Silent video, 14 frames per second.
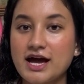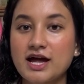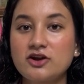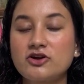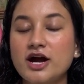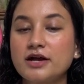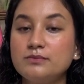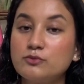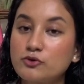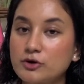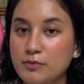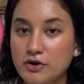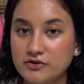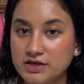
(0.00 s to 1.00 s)
and write more
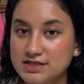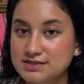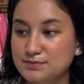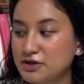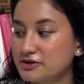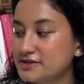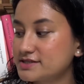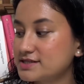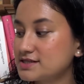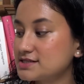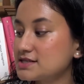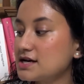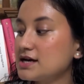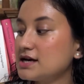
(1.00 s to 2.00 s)
about the experiences.